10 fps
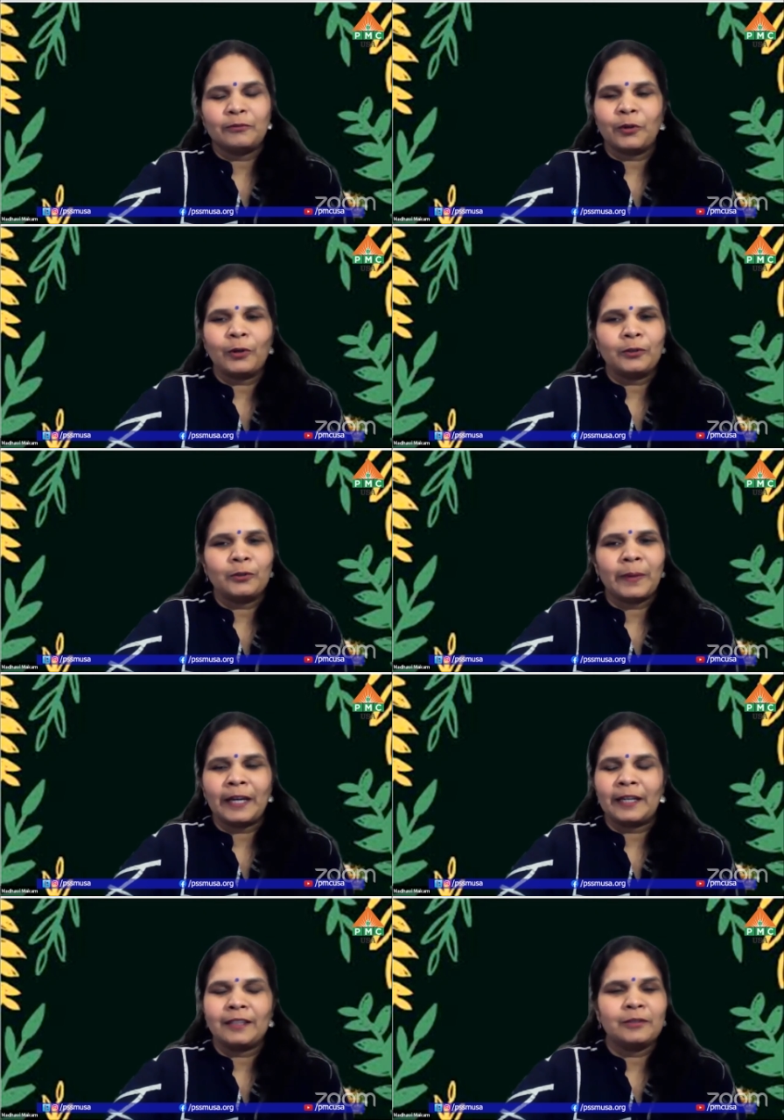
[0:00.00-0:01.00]
followed
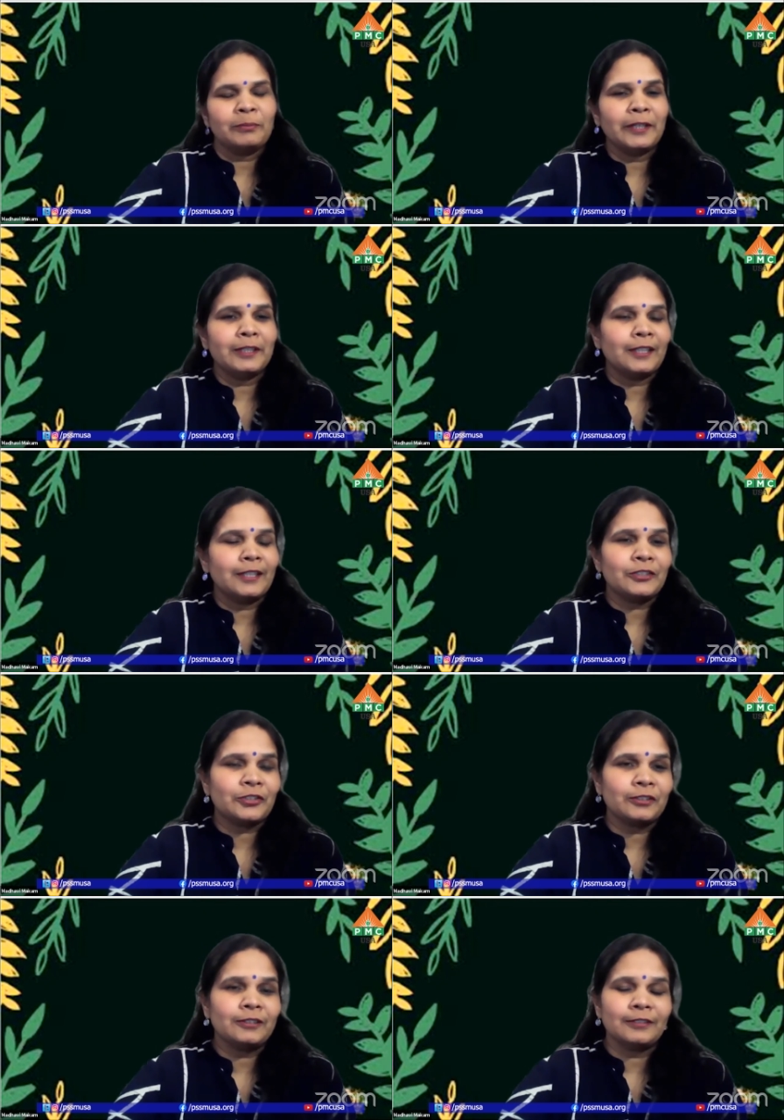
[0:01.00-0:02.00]
by
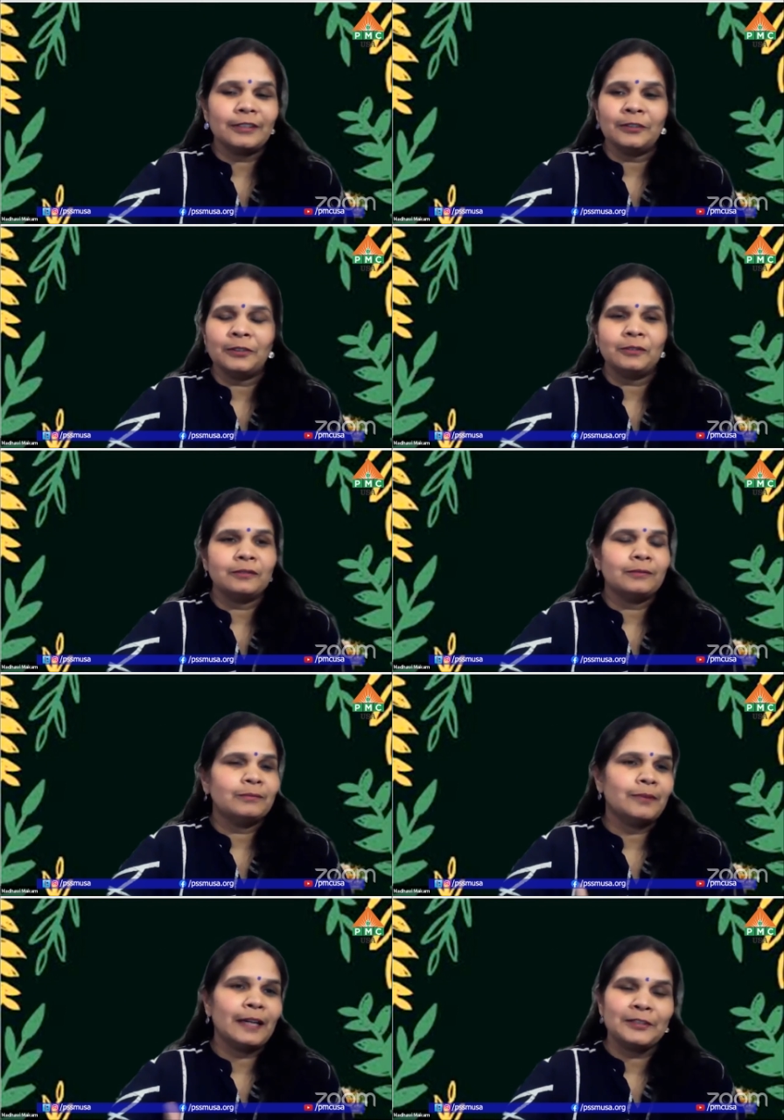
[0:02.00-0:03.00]
meditation. You know,
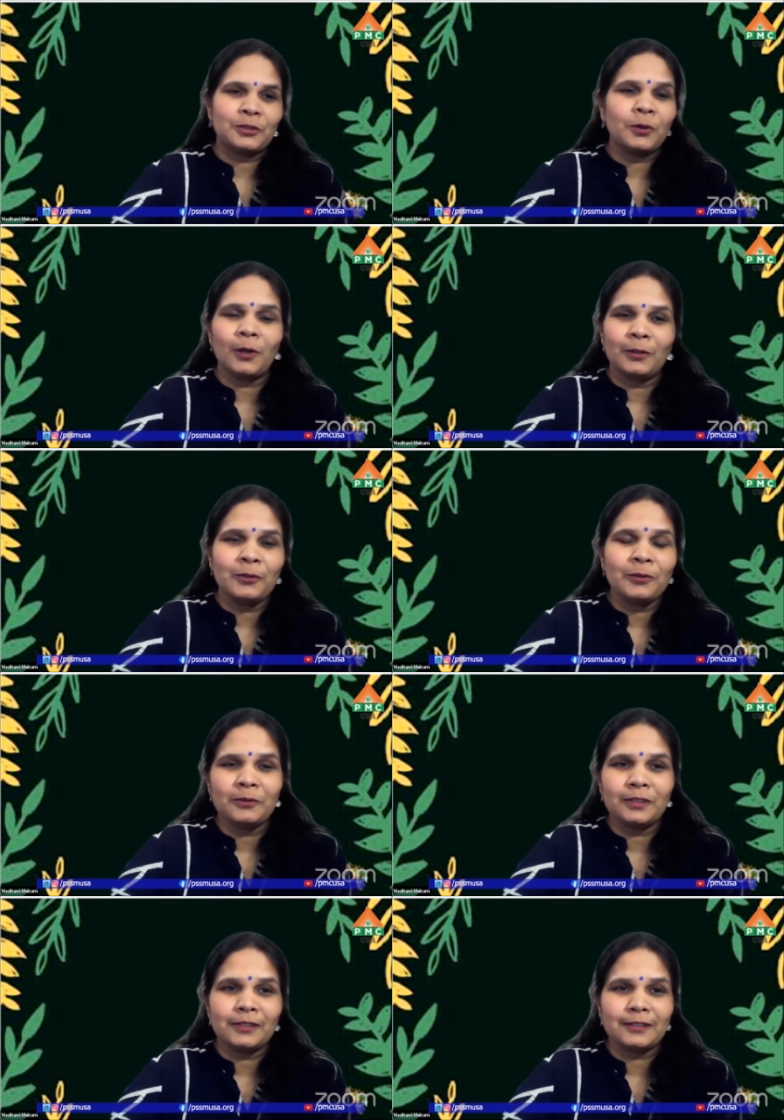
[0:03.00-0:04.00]
as you all
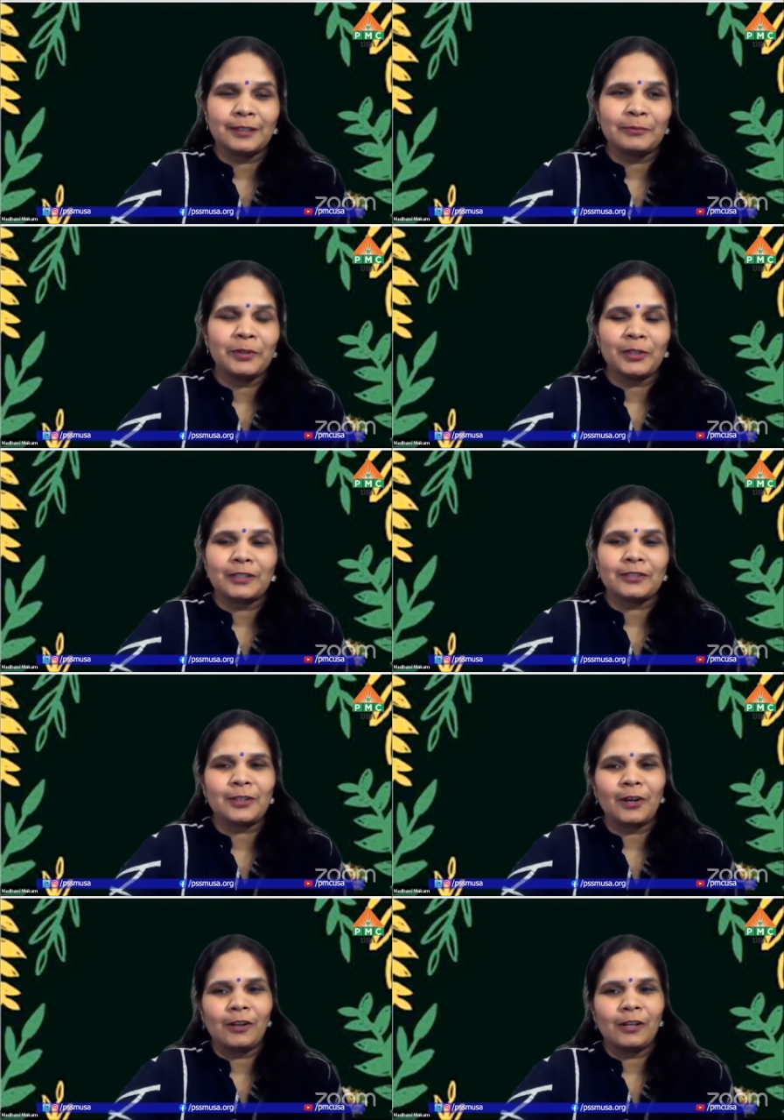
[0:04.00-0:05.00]
know, this book is
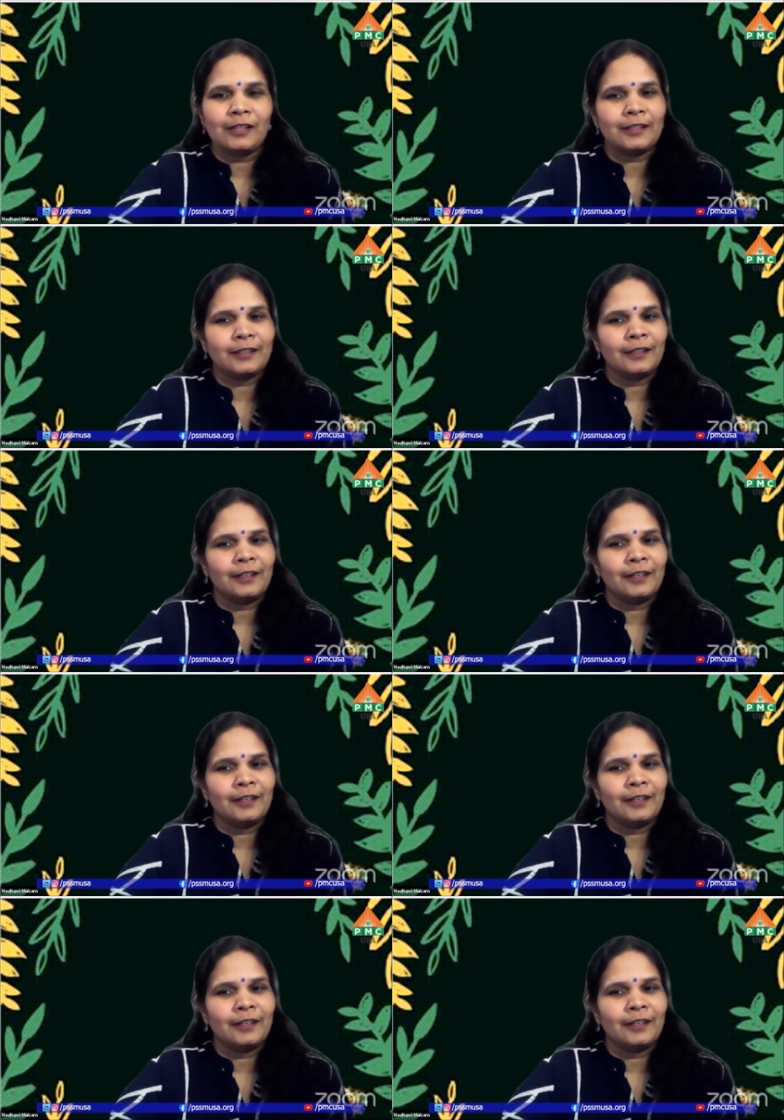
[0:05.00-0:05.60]
called